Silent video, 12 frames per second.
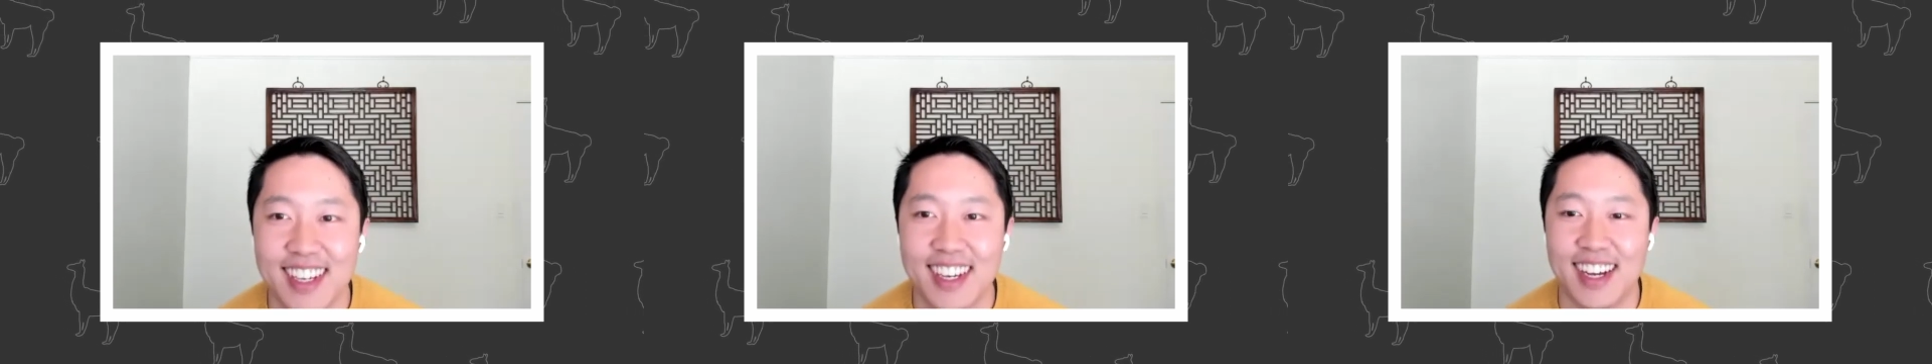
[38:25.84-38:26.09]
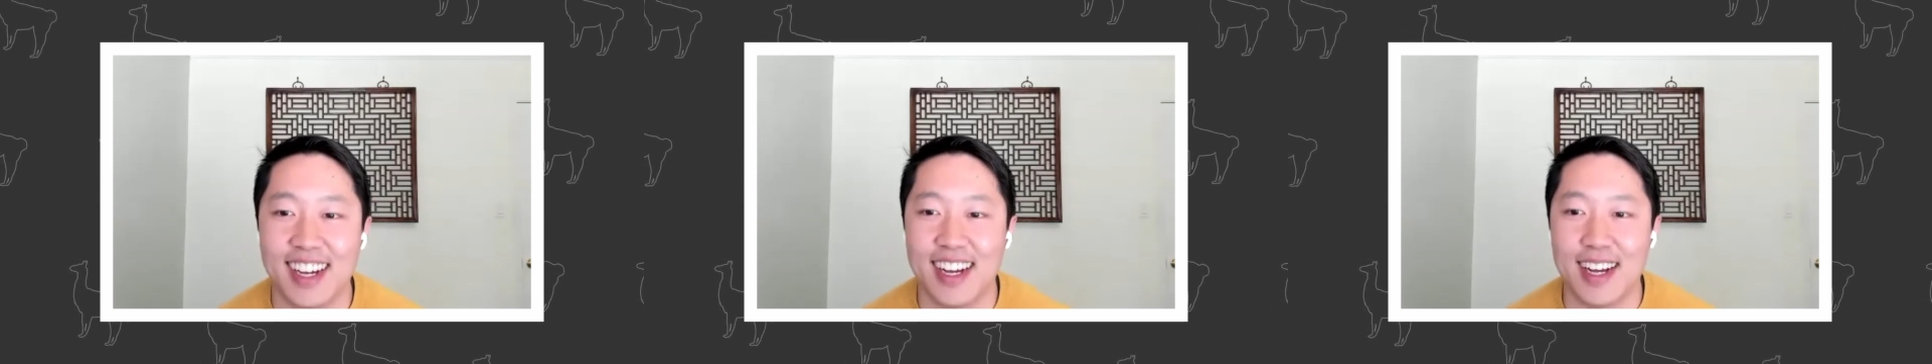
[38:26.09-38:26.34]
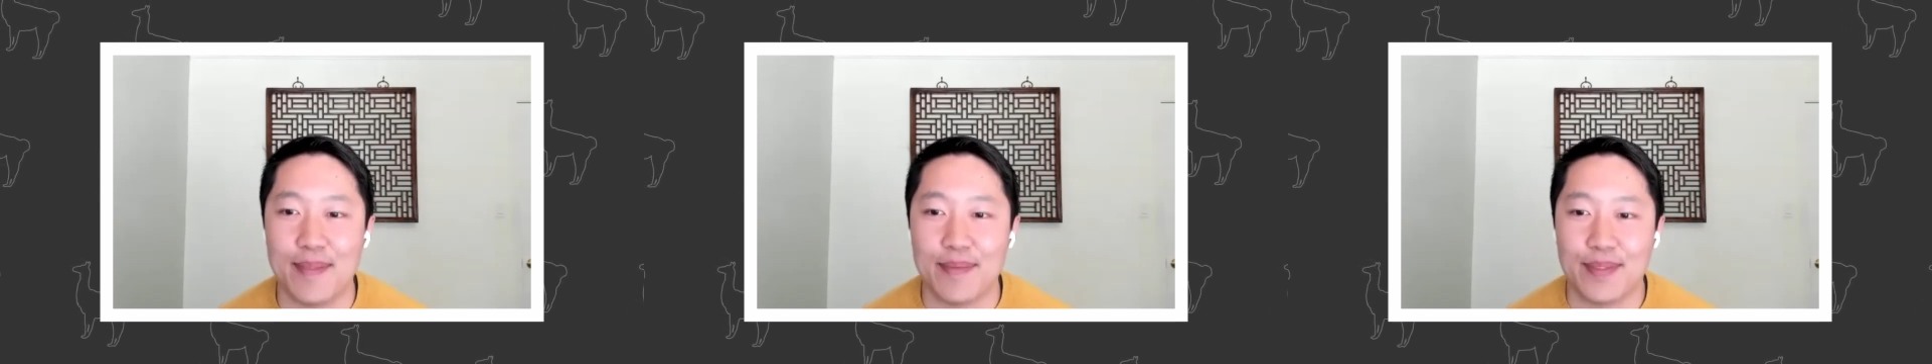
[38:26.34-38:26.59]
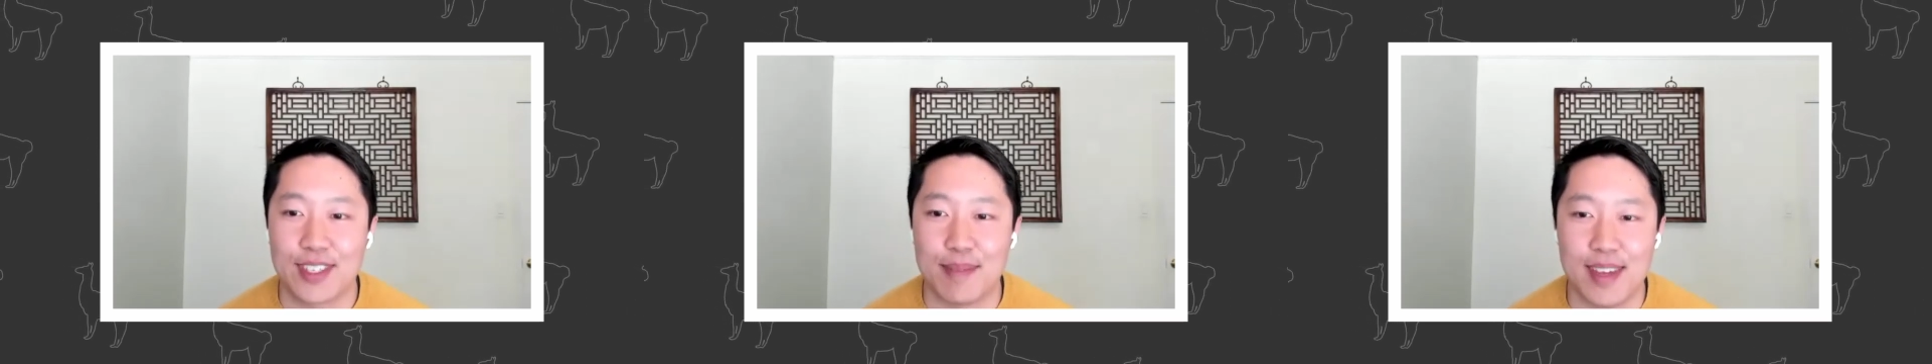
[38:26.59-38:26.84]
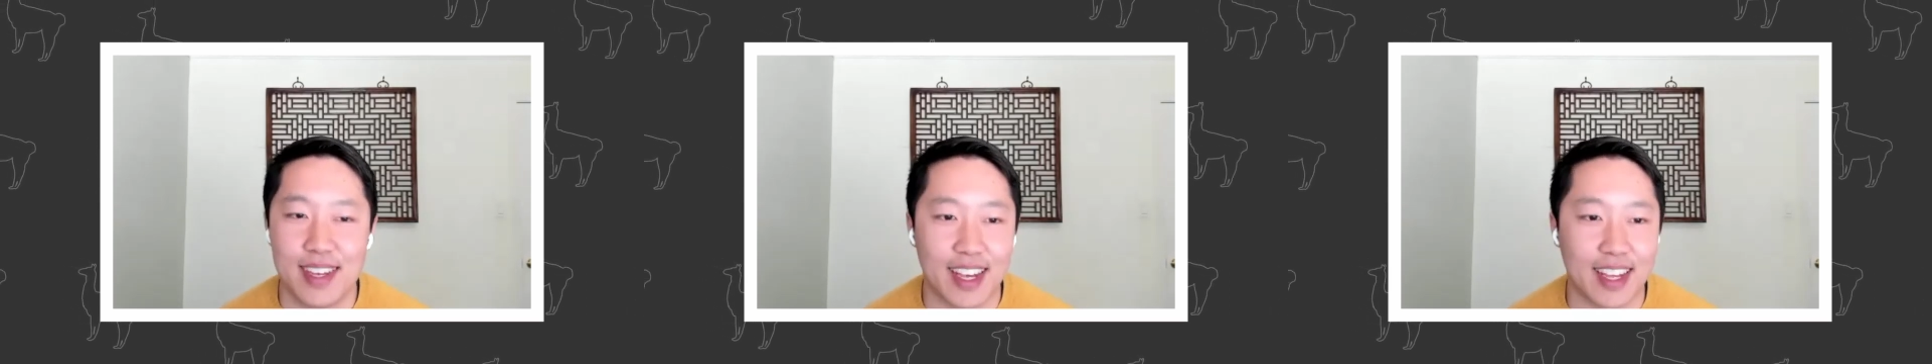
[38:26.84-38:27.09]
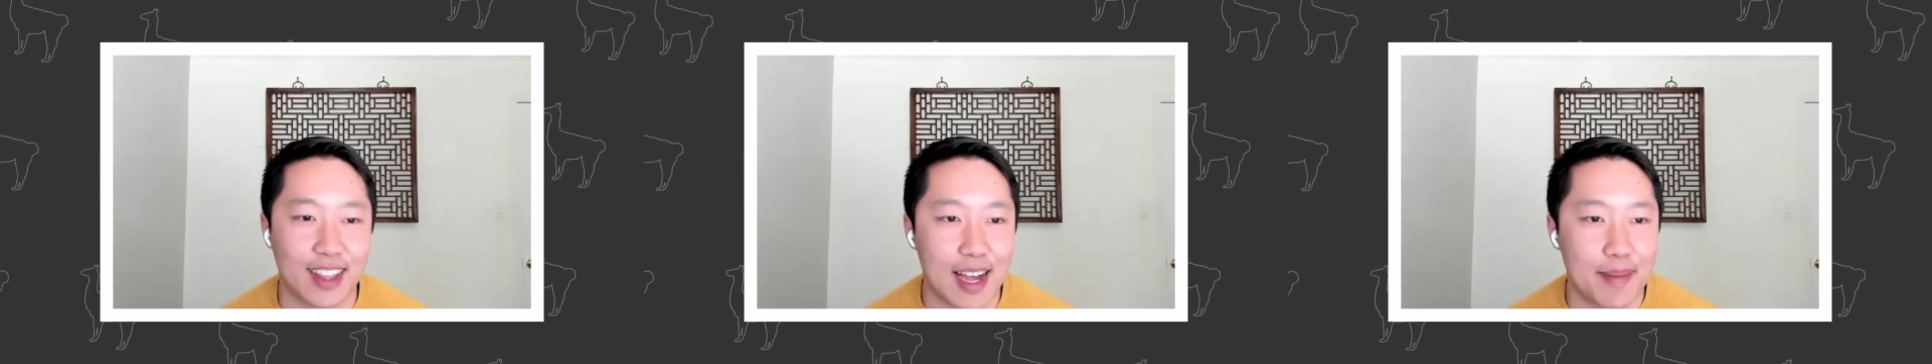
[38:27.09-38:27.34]
To me, like
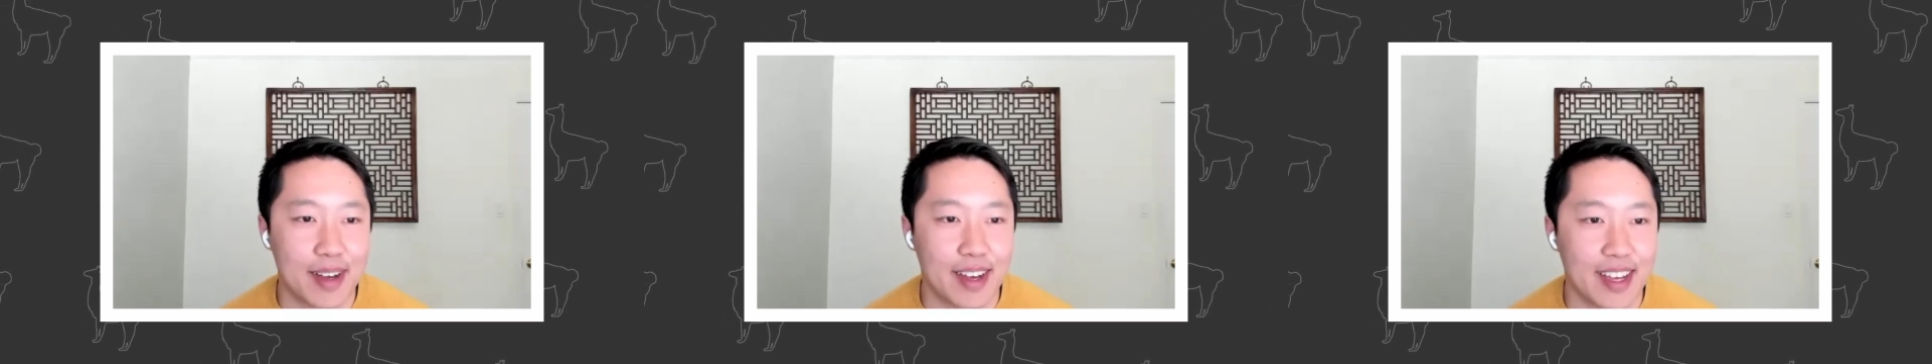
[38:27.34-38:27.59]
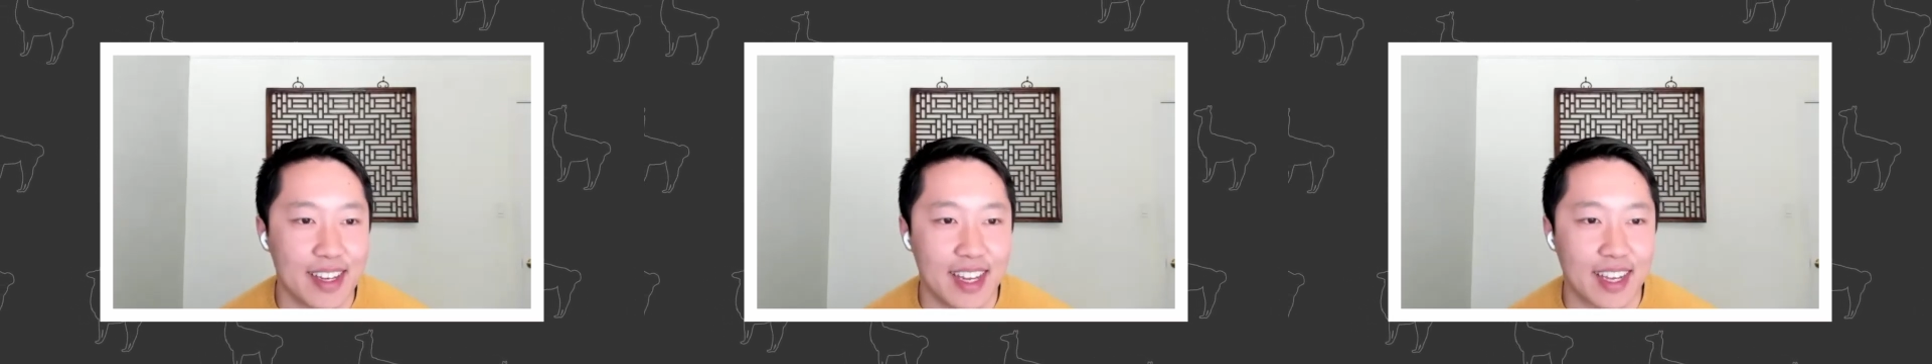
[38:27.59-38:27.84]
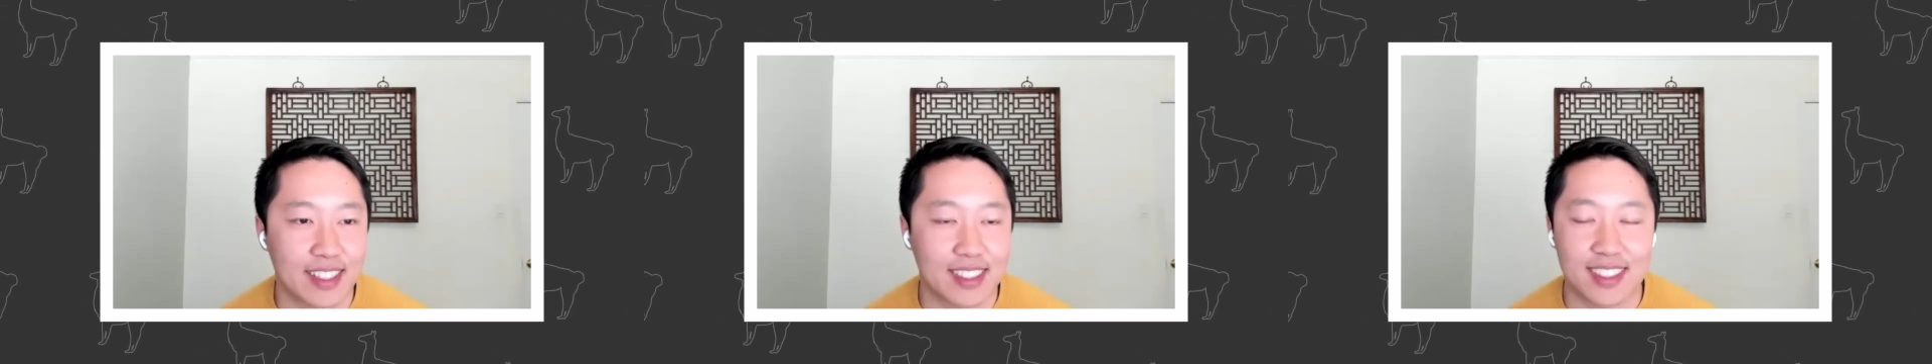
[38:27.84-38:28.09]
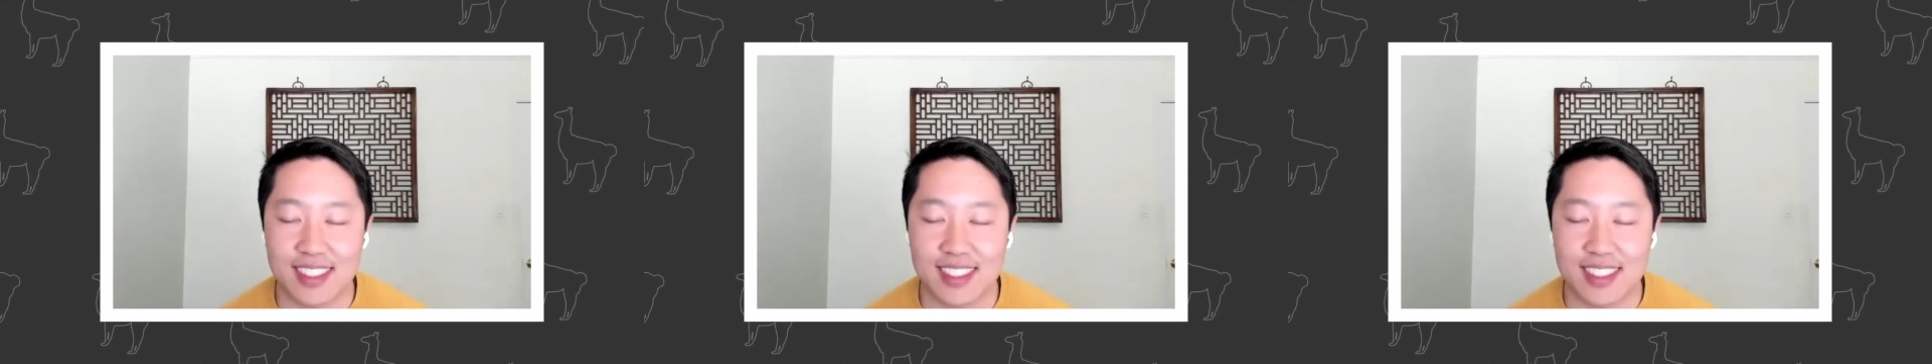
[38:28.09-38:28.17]
LlamaIndex